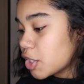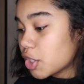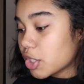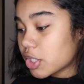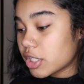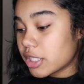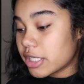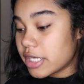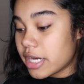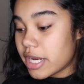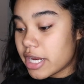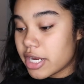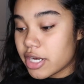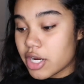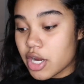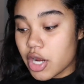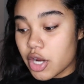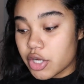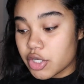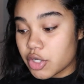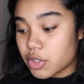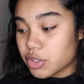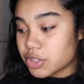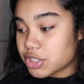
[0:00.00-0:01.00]
you're gonna need
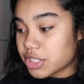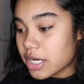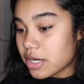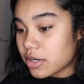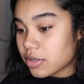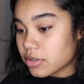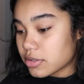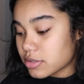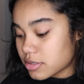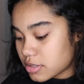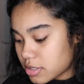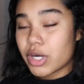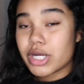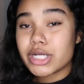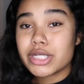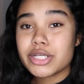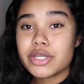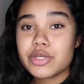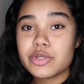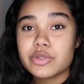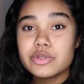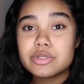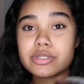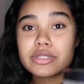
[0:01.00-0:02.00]
your gels. We're gonna
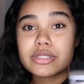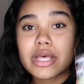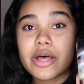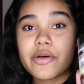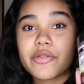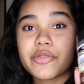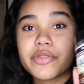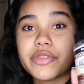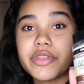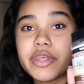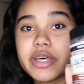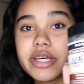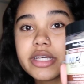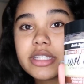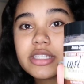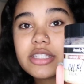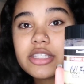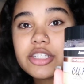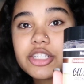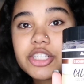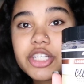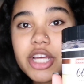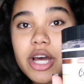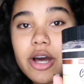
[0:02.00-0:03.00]
use
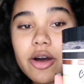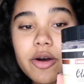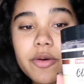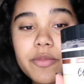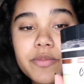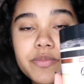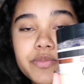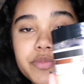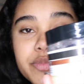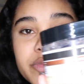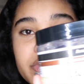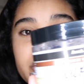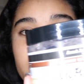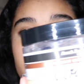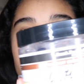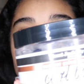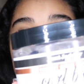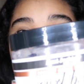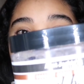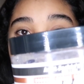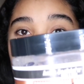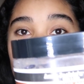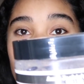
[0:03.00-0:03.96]
this gel, the